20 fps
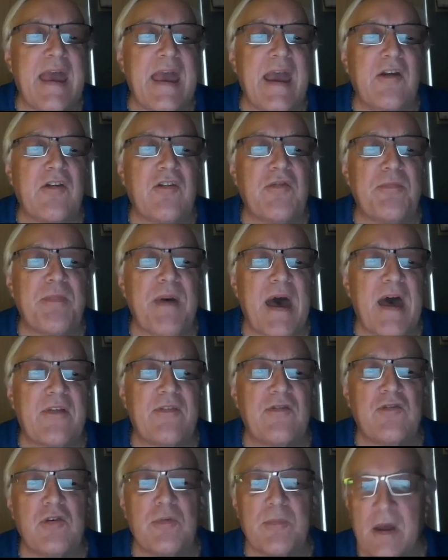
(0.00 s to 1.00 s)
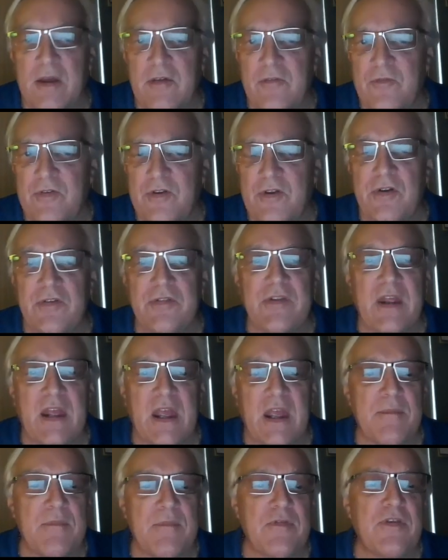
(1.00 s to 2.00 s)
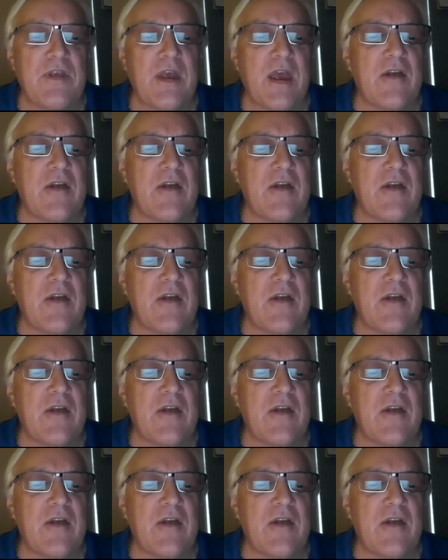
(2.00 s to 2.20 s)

XPath to my field names